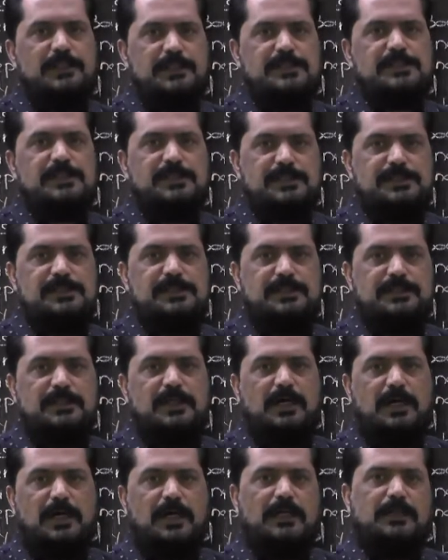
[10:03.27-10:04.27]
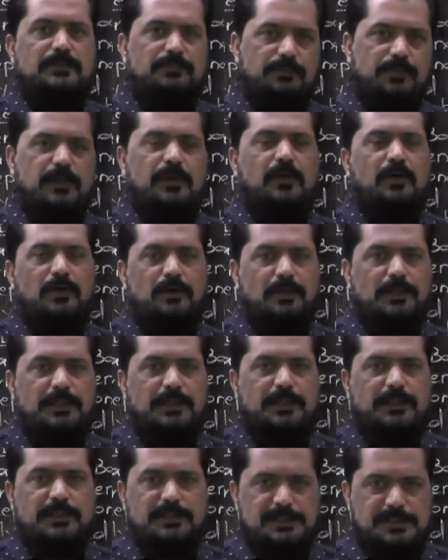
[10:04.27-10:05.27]
discussing the heart, we have
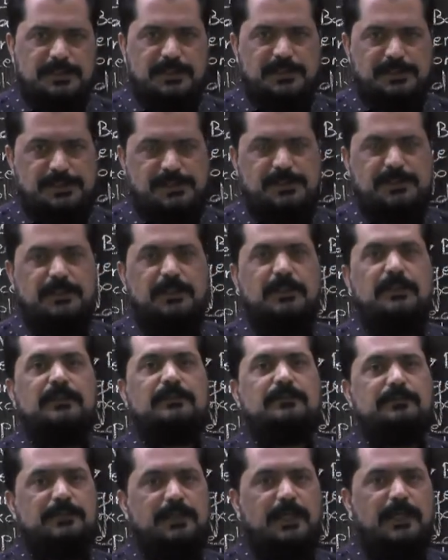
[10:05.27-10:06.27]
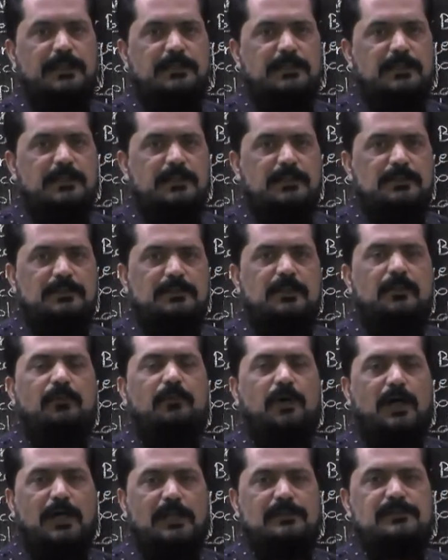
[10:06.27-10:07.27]
already discussed that the
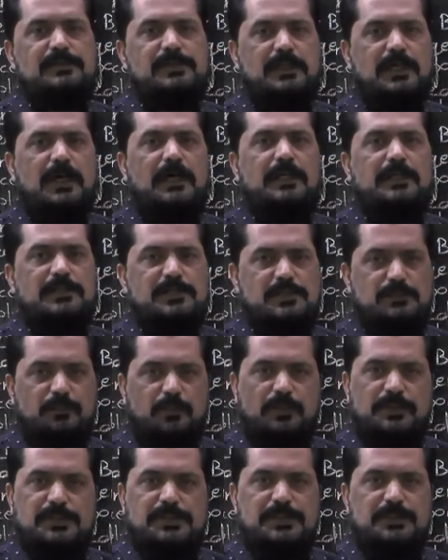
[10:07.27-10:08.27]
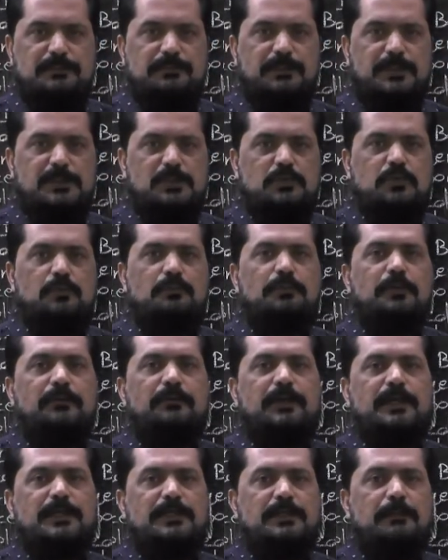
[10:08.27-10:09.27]
valves are responsible to
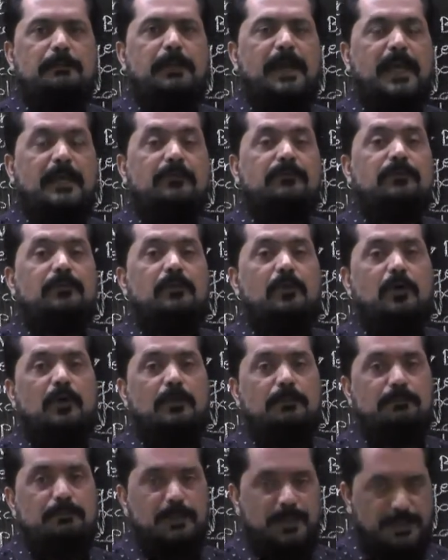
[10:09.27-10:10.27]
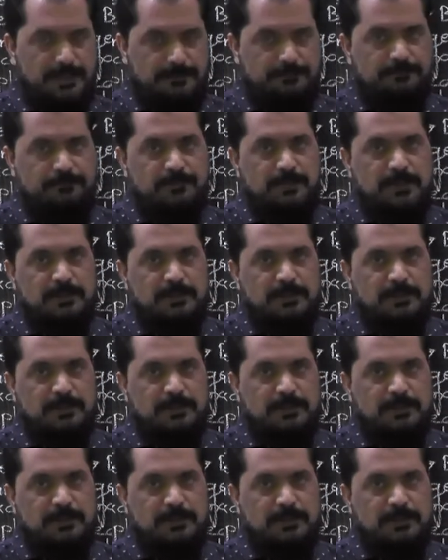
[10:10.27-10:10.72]
prevent the backflow of blood.